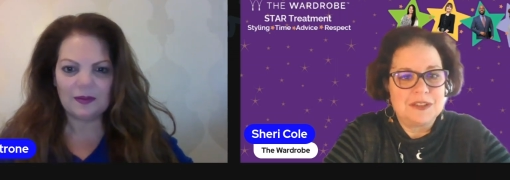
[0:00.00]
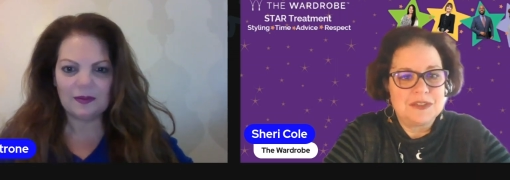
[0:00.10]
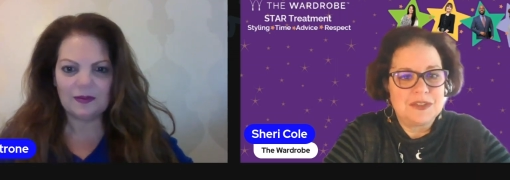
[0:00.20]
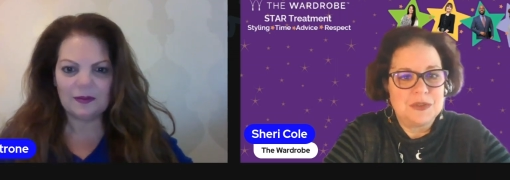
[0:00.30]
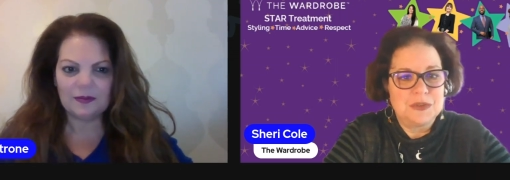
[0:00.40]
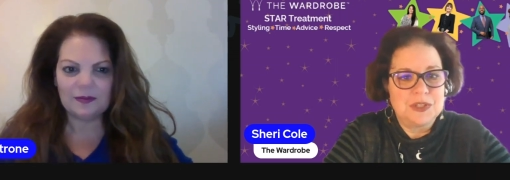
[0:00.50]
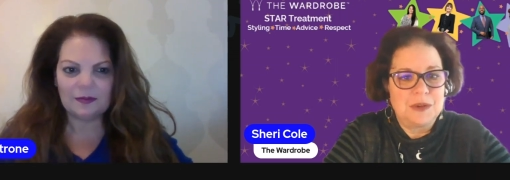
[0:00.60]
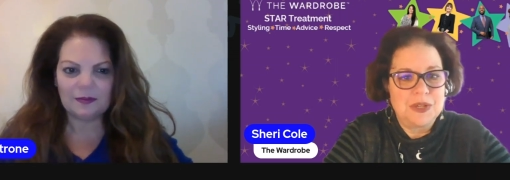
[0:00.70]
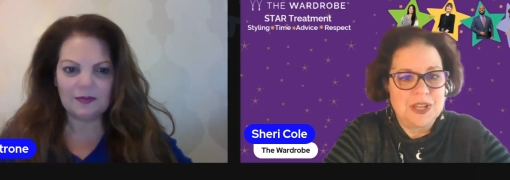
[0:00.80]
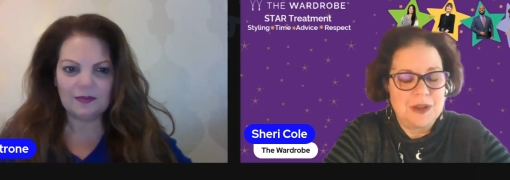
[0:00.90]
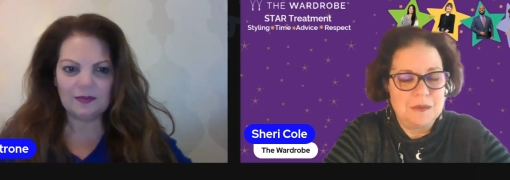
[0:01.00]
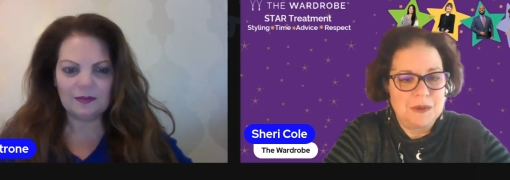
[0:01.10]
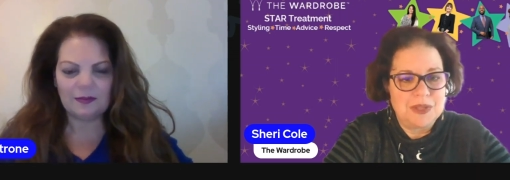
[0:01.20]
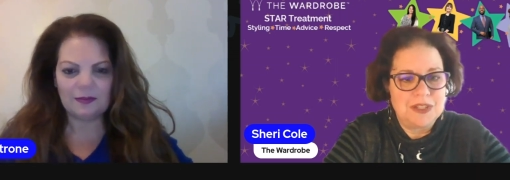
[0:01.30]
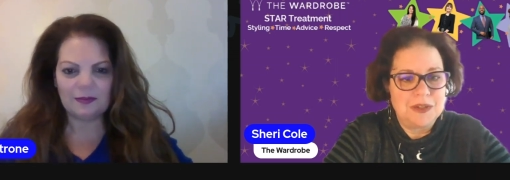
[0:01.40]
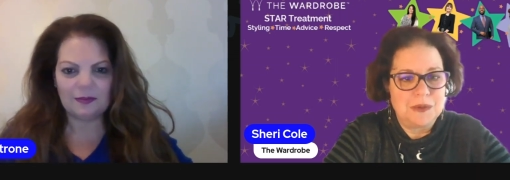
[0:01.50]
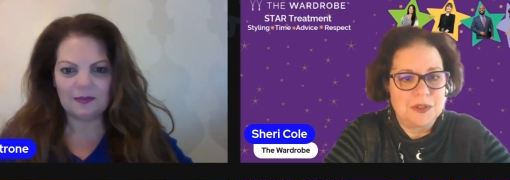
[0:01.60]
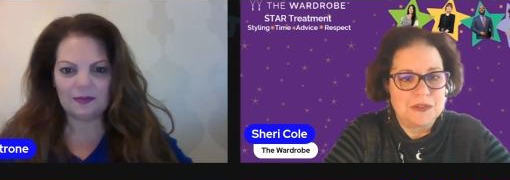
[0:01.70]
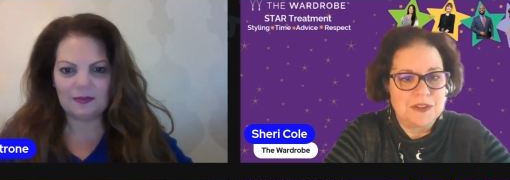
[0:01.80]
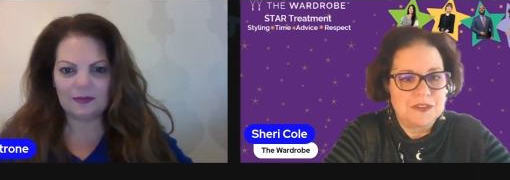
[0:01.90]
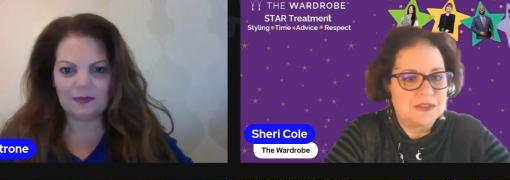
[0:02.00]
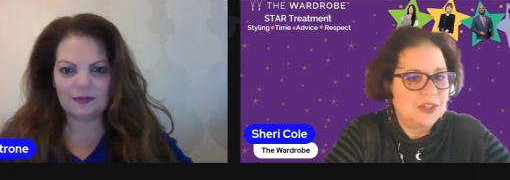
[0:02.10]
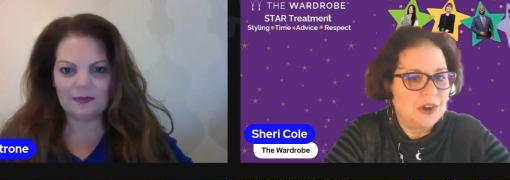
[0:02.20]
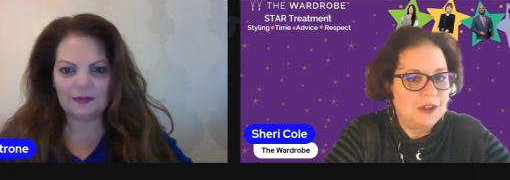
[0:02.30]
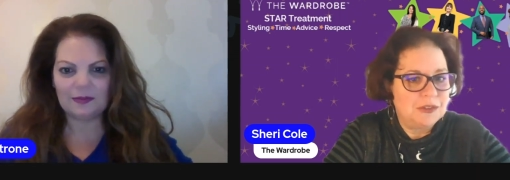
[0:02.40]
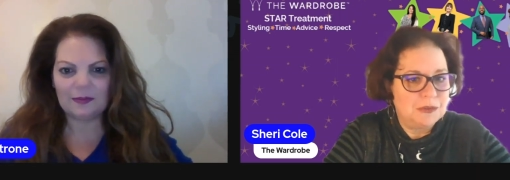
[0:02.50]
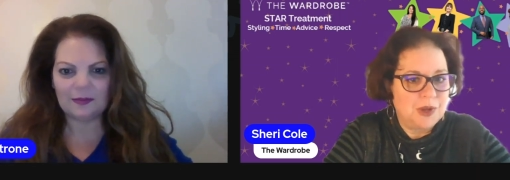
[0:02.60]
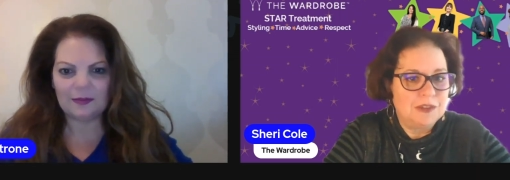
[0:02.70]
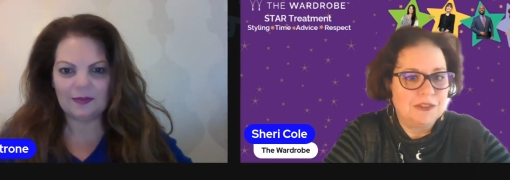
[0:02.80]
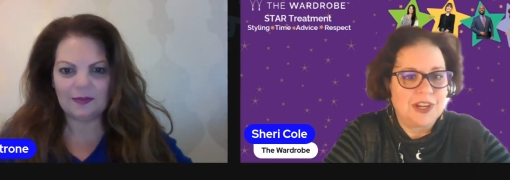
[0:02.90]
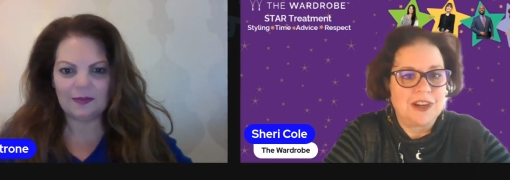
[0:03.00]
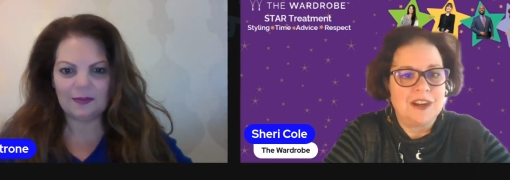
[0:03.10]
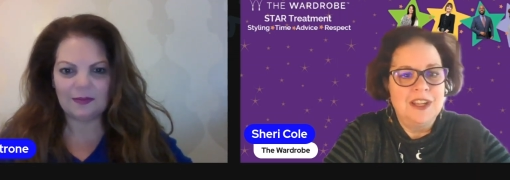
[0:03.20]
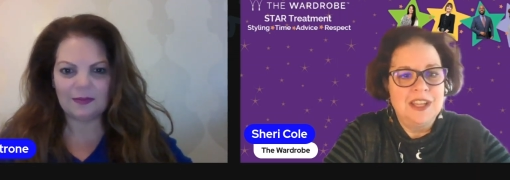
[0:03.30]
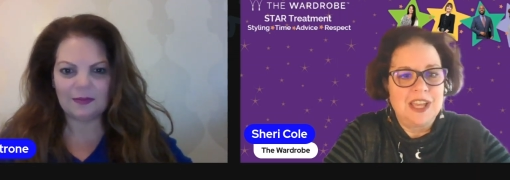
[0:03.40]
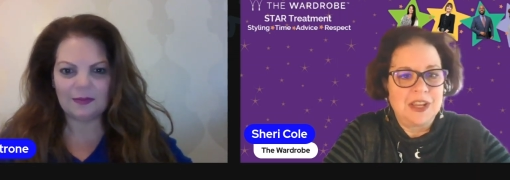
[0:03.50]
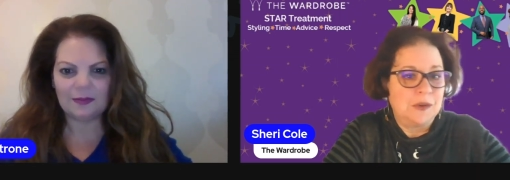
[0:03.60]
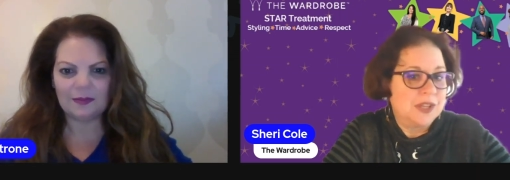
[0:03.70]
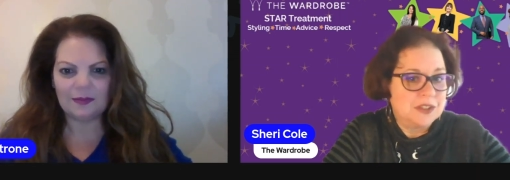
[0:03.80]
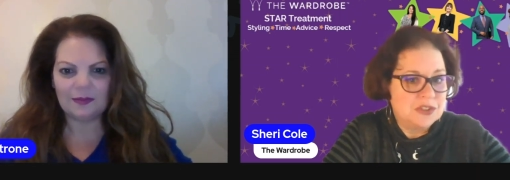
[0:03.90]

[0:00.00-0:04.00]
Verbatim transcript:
Speaker 1: to low income women who are transitioning off of welfare and going into